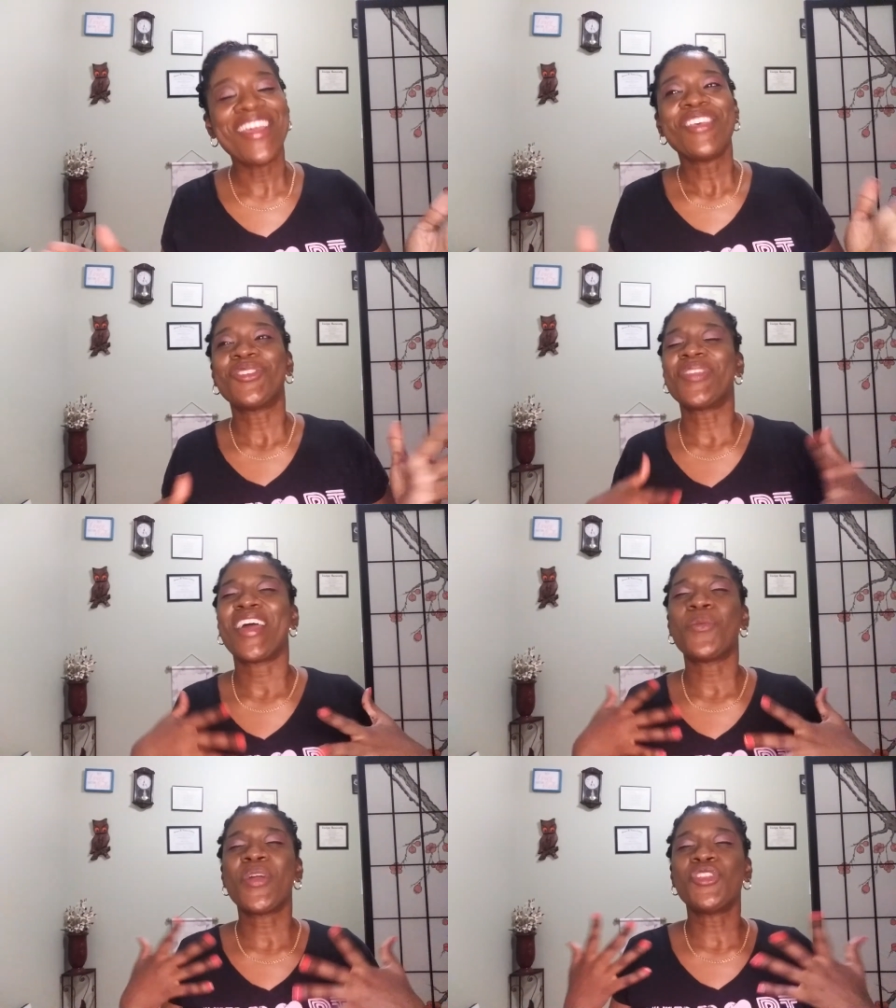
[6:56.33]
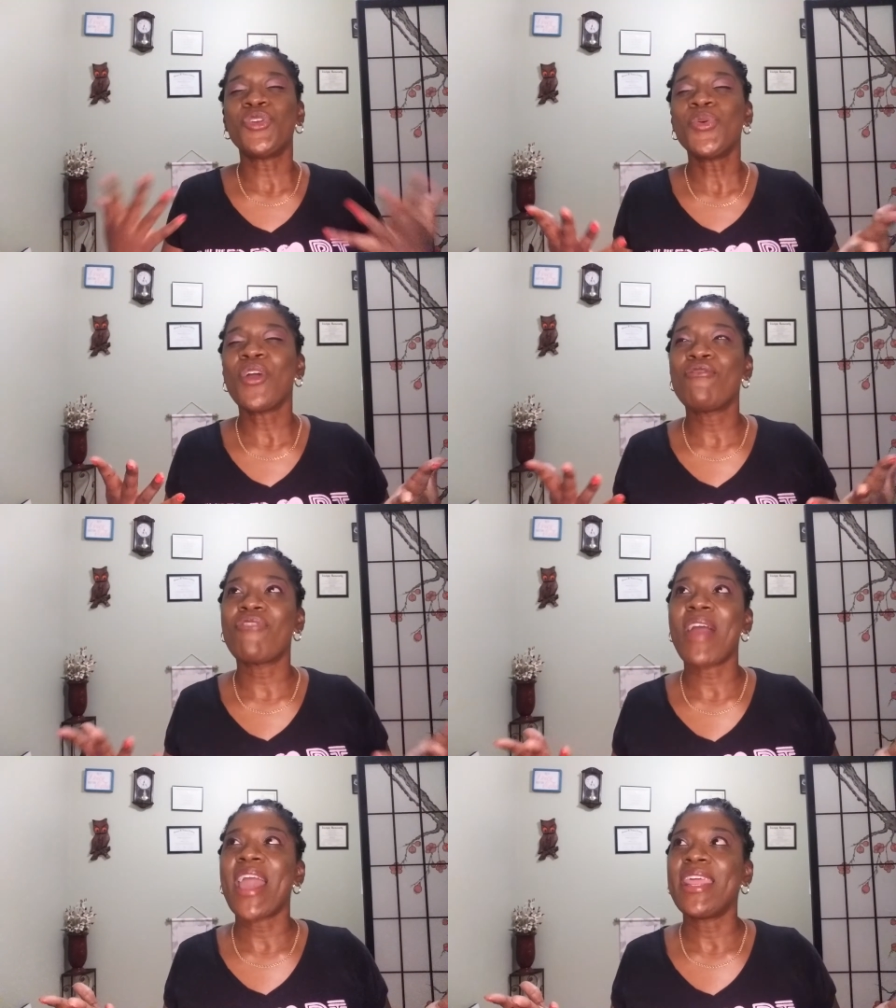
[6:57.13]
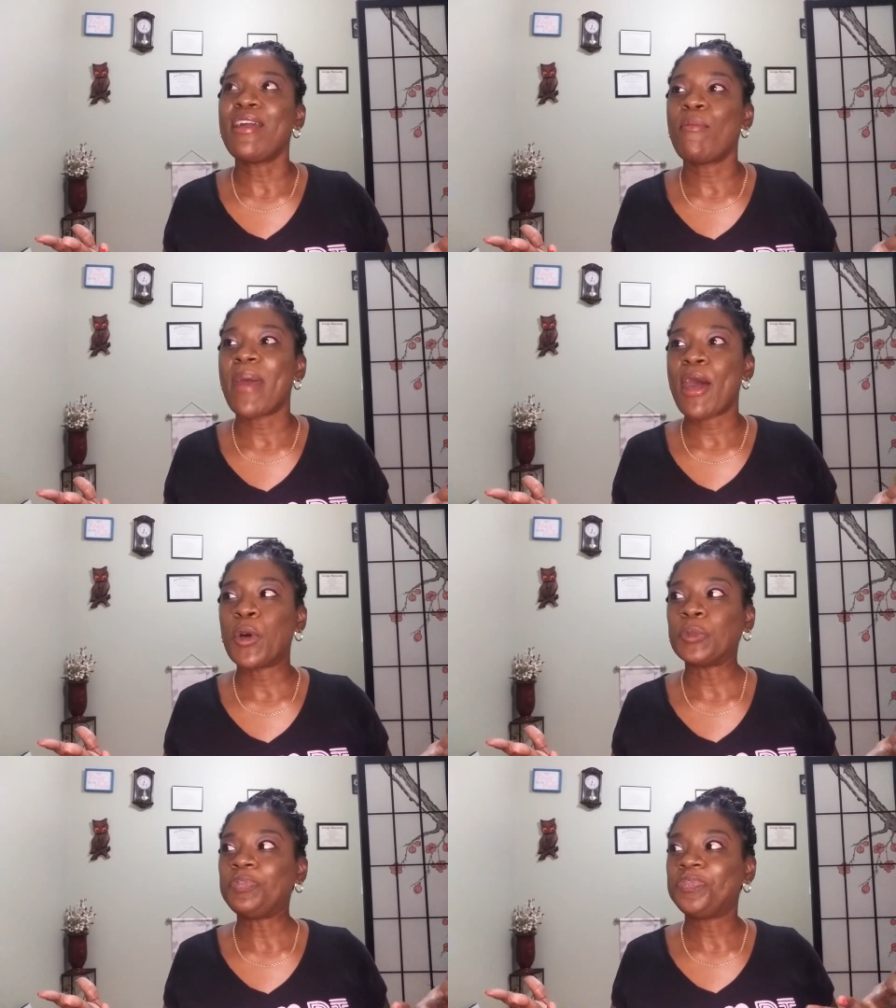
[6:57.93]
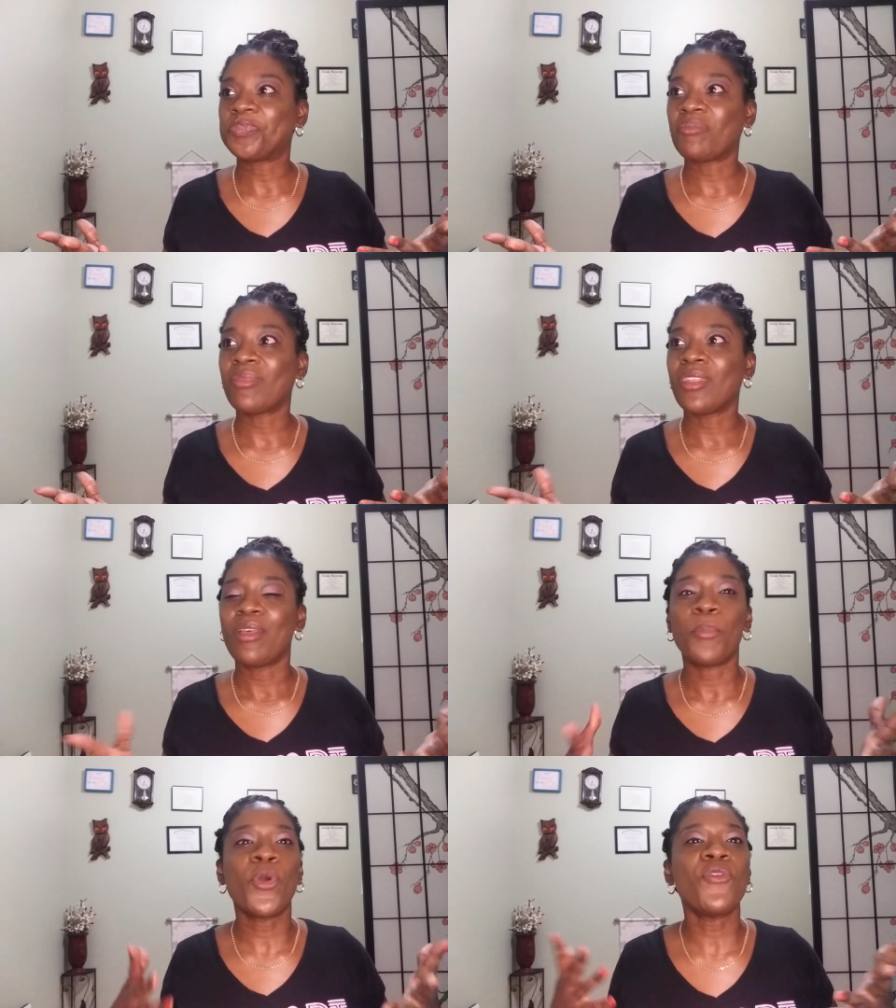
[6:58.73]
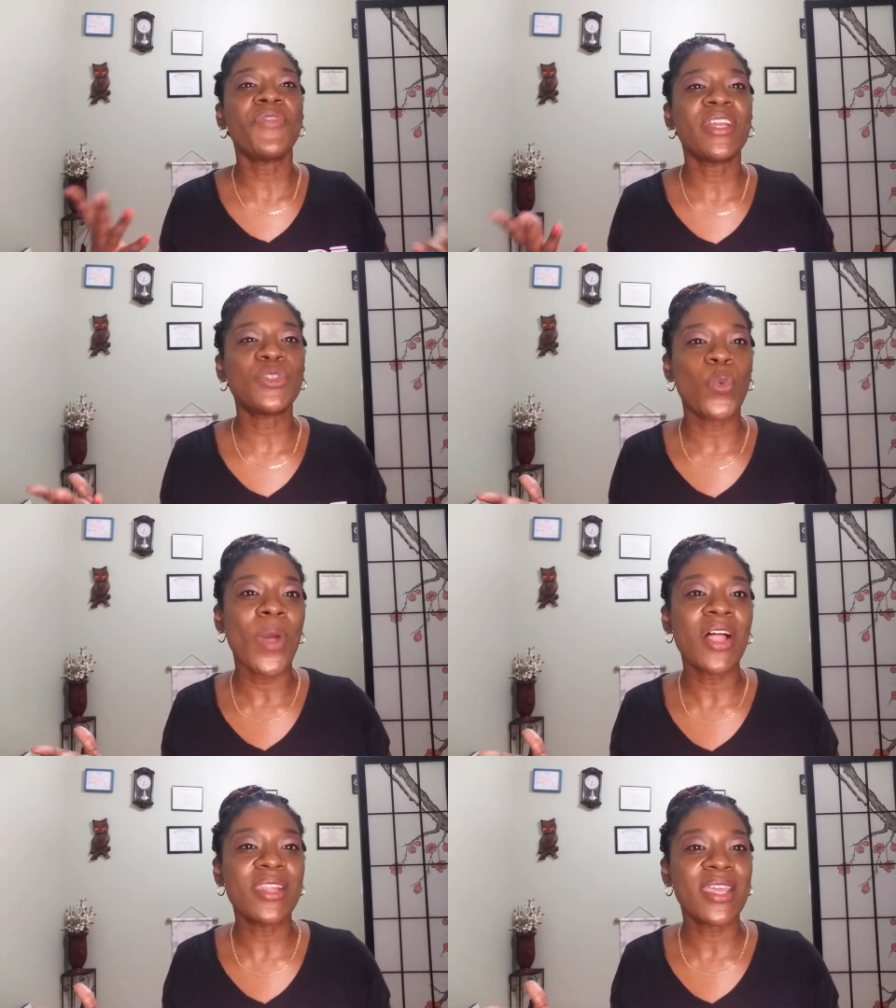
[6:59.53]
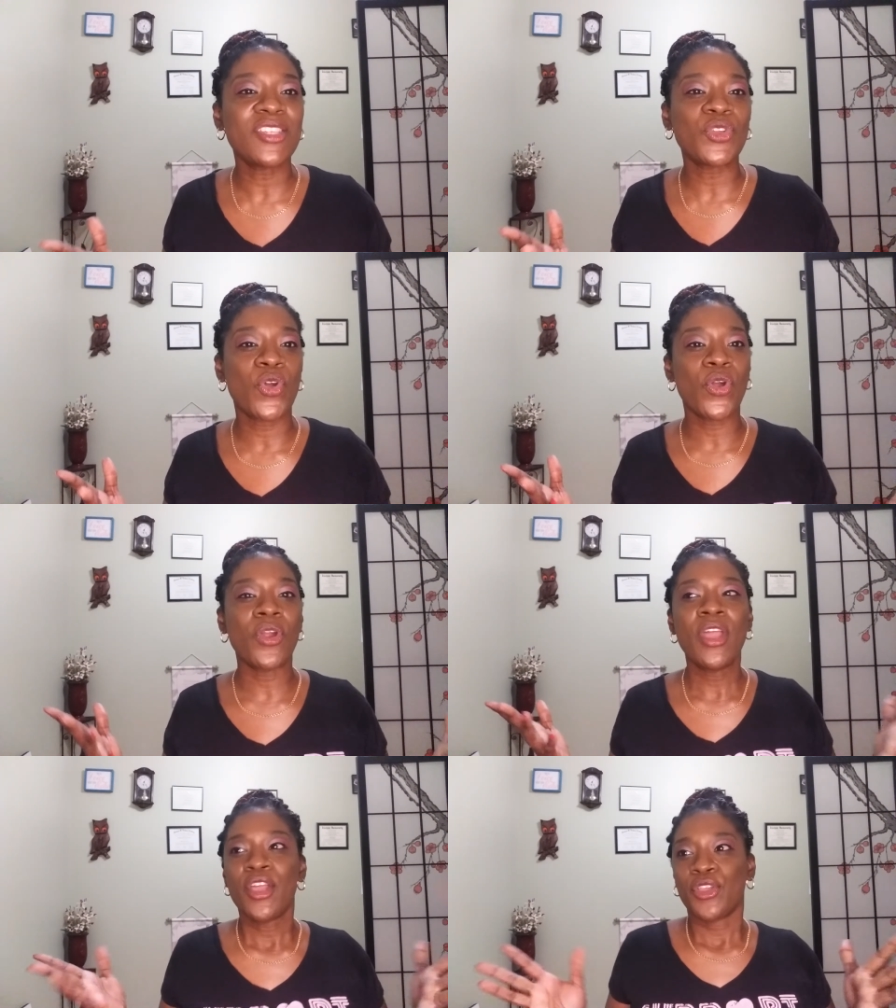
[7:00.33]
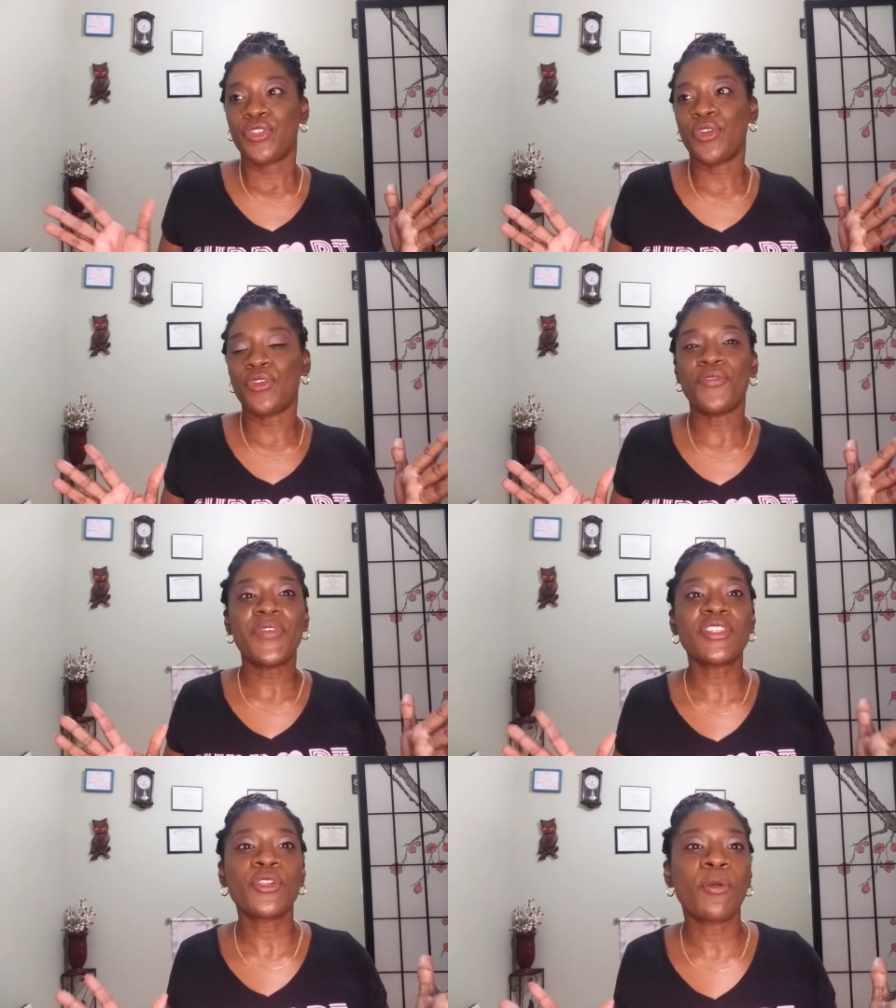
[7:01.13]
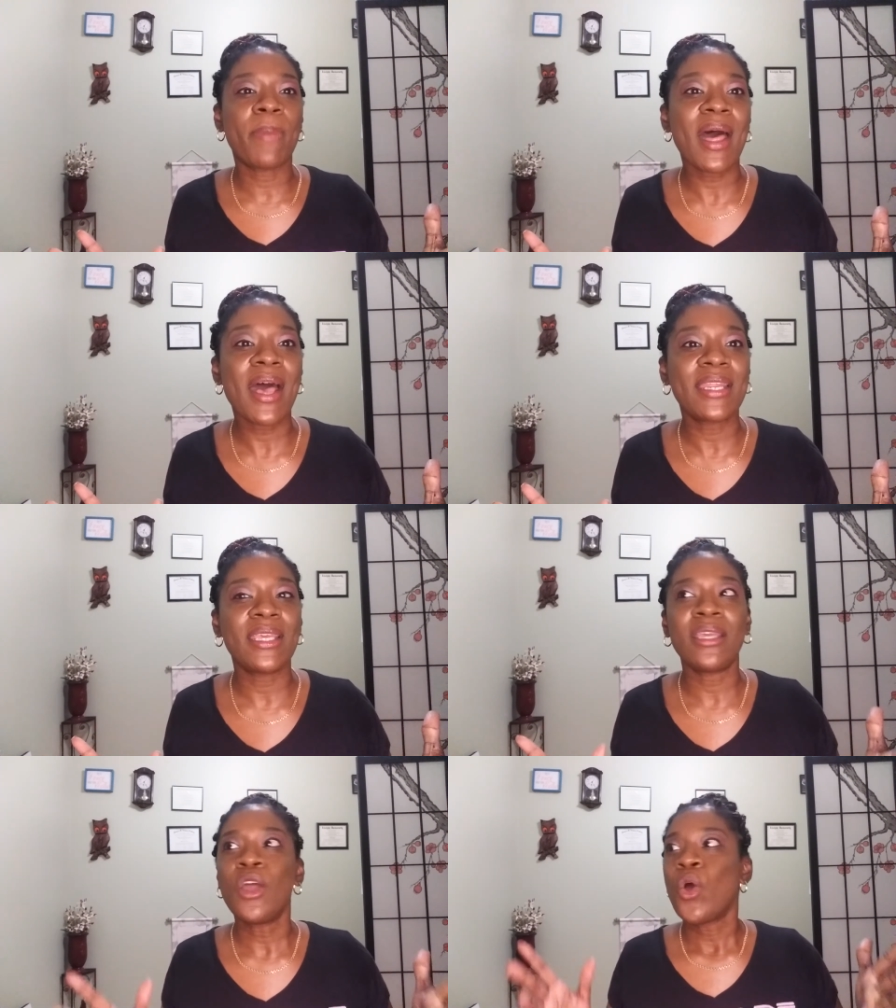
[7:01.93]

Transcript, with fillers: So that when you are writing about perfect wellness or your, your physical body